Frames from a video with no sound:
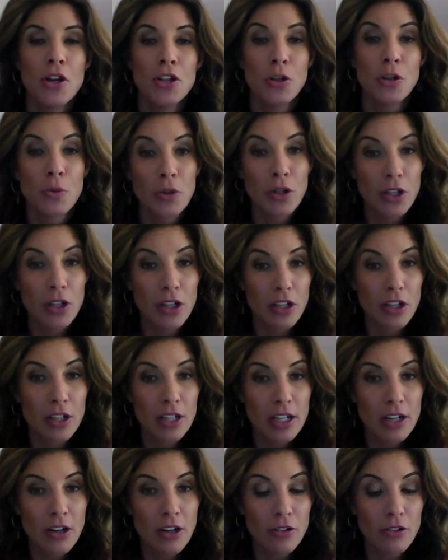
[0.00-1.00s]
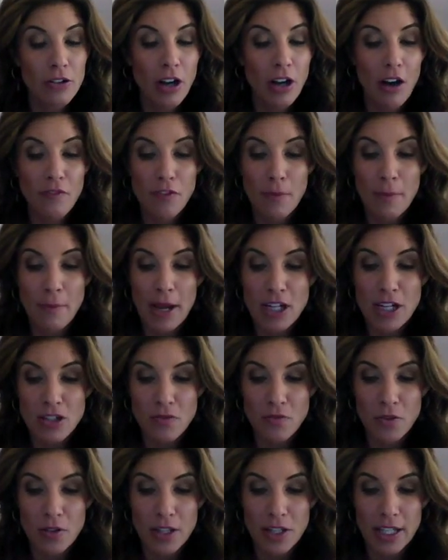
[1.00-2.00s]
you want to get her
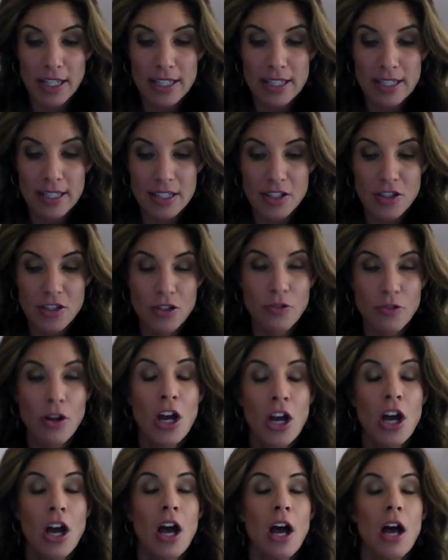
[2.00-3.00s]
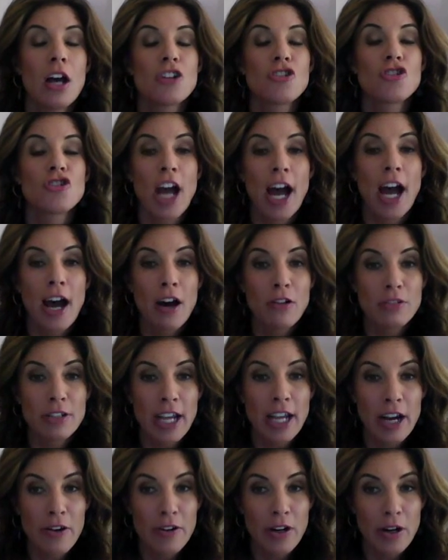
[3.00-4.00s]
confirmation for the guest list too. Child
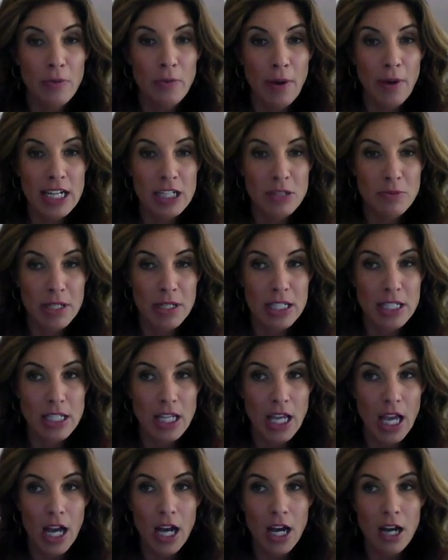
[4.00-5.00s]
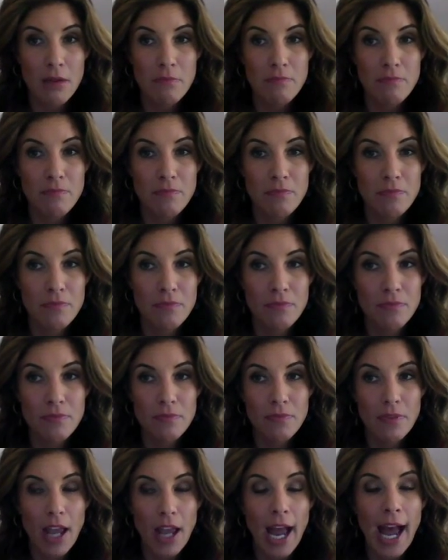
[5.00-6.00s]
care arrangements.
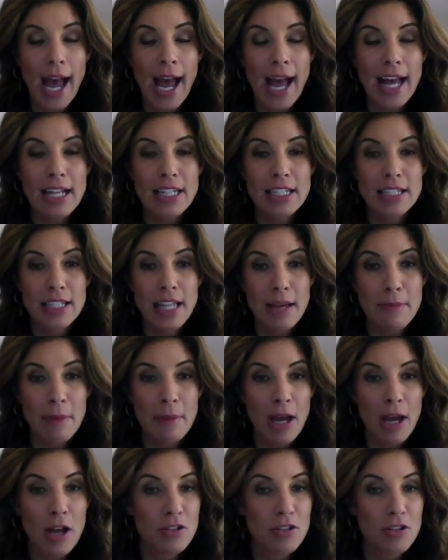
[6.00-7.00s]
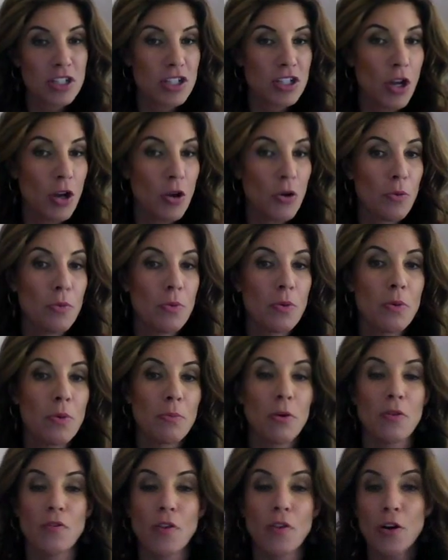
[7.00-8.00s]
I let my hostess know,
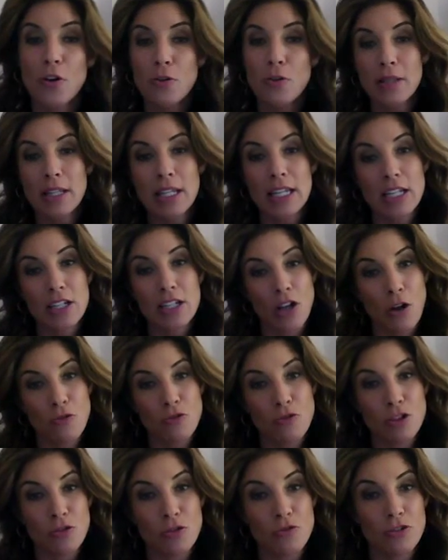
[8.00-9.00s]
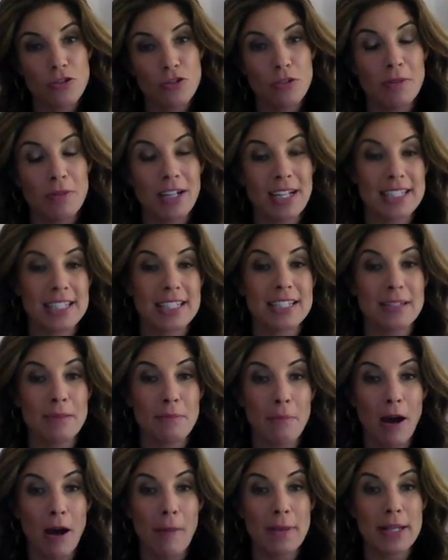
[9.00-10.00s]
preferably no children because it's a
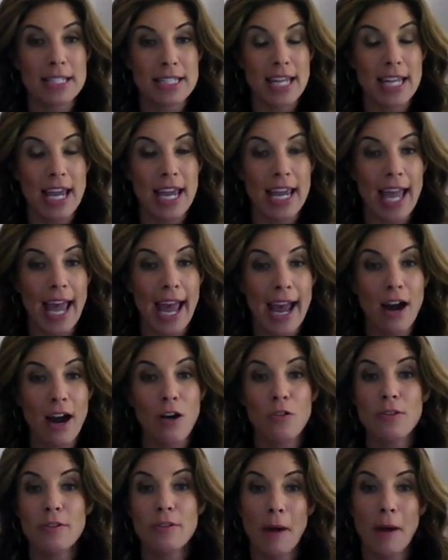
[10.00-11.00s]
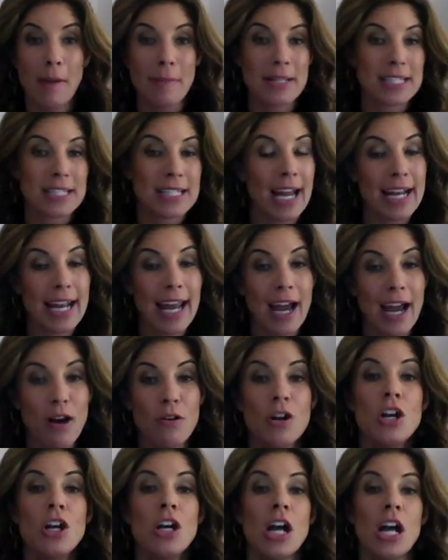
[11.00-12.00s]
mommy's day out, mommy's night out,
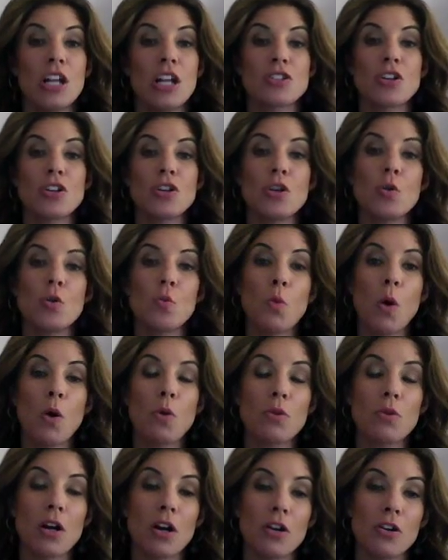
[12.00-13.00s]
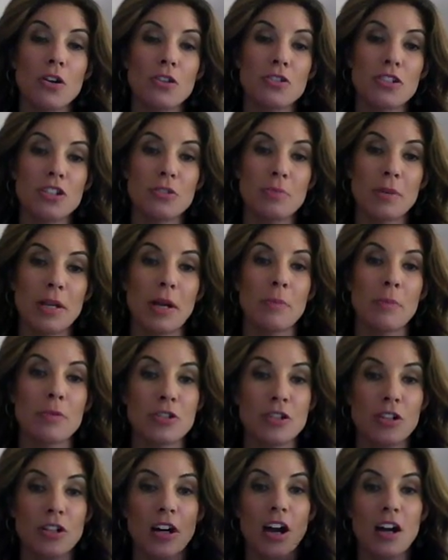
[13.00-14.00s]
and so you want her to be able
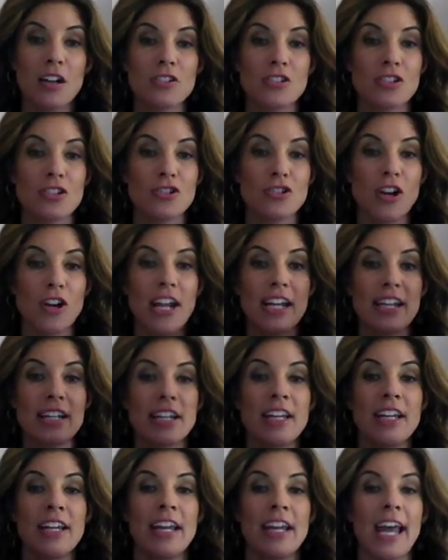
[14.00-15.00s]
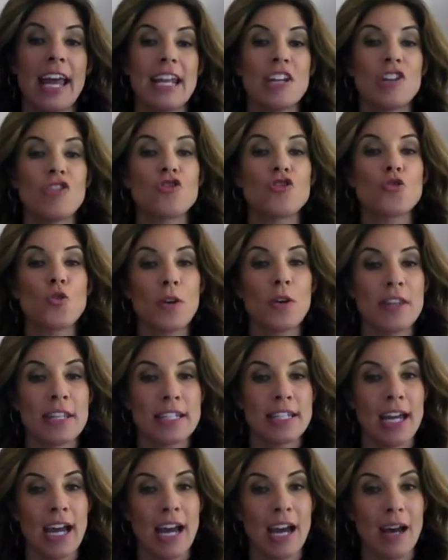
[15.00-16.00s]
to concentrate and enjoy the
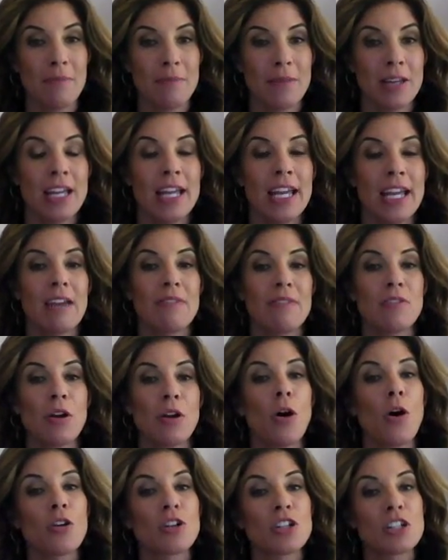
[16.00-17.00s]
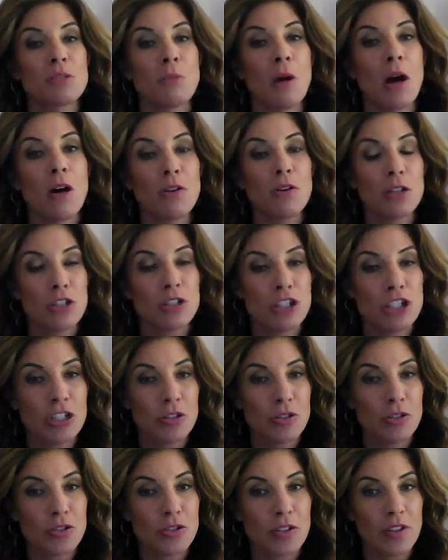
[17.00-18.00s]
time. If there are smaller
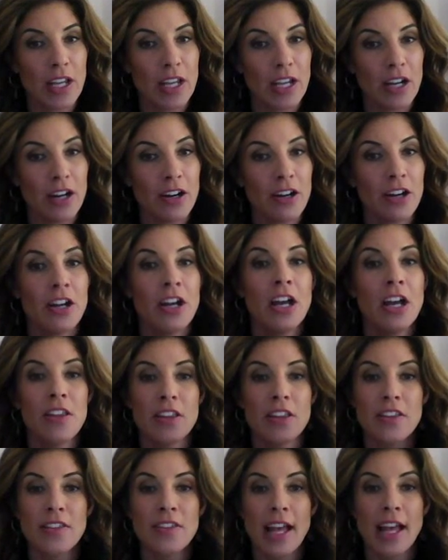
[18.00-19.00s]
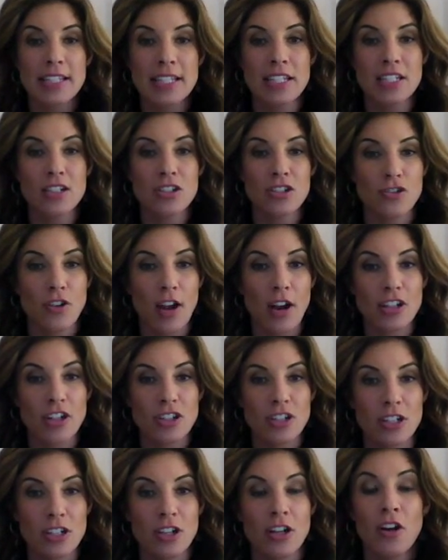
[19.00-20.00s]
children there, then that's a
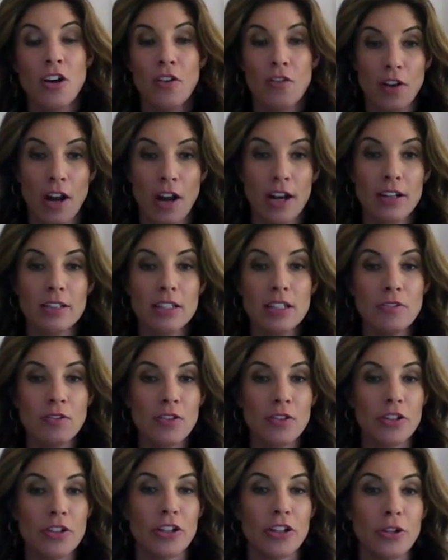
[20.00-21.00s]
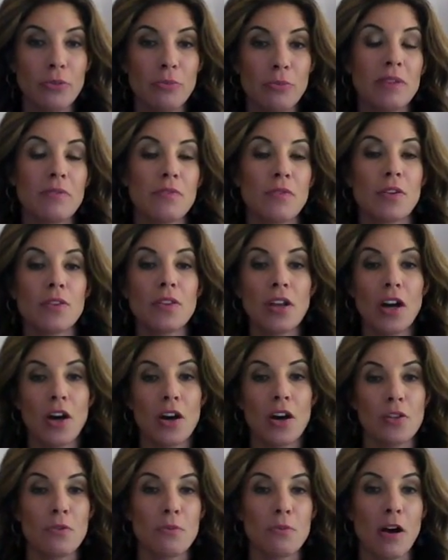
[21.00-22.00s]
distraction, not only for you, but for the
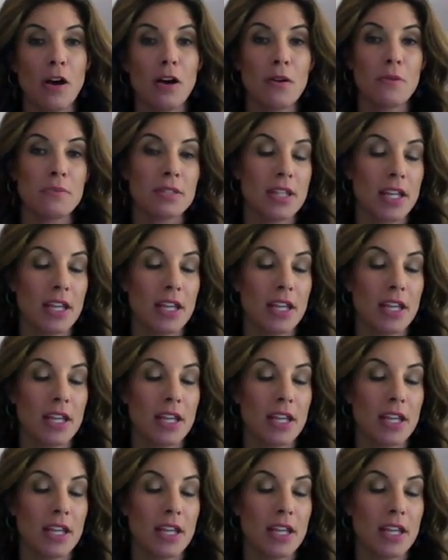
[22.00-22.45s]
other moms